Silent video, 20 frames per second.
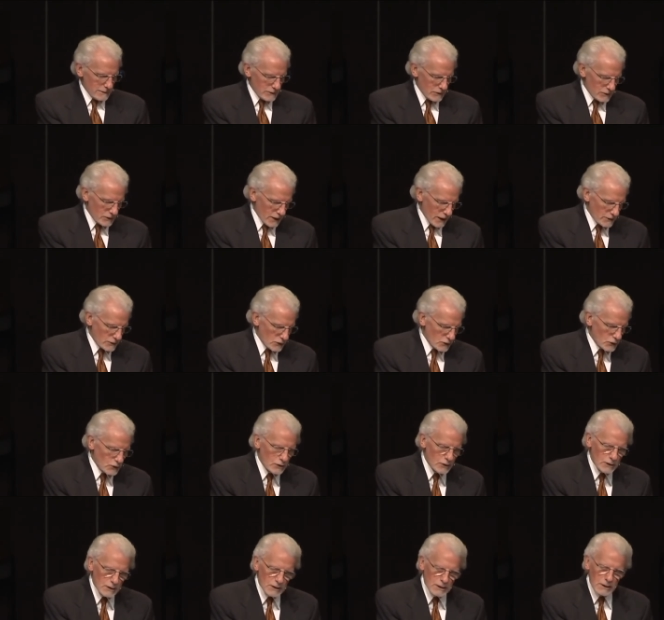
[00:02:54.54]

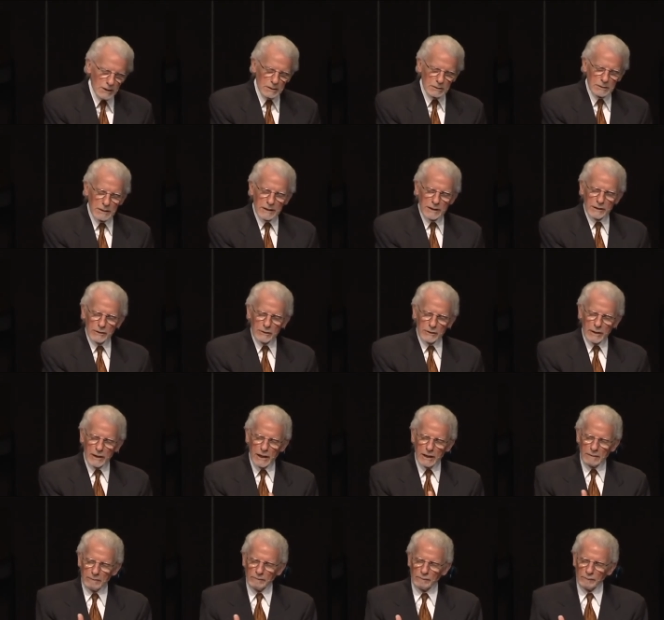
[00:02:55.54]
such clear
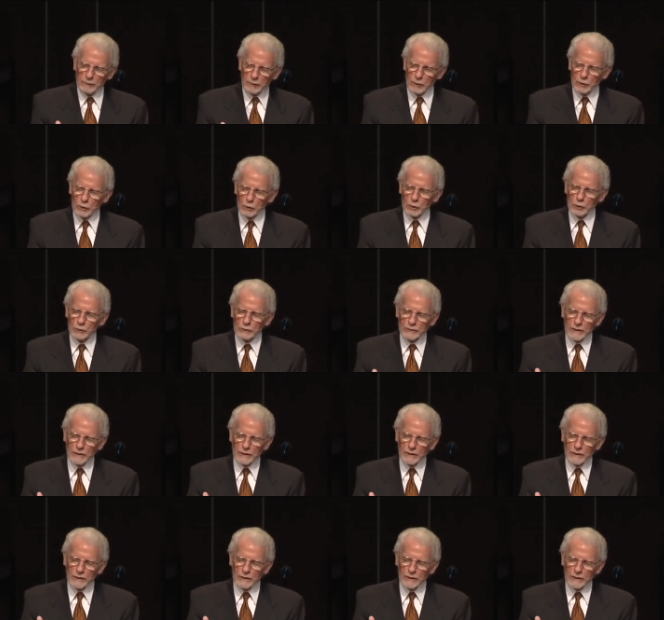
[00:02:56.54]
and full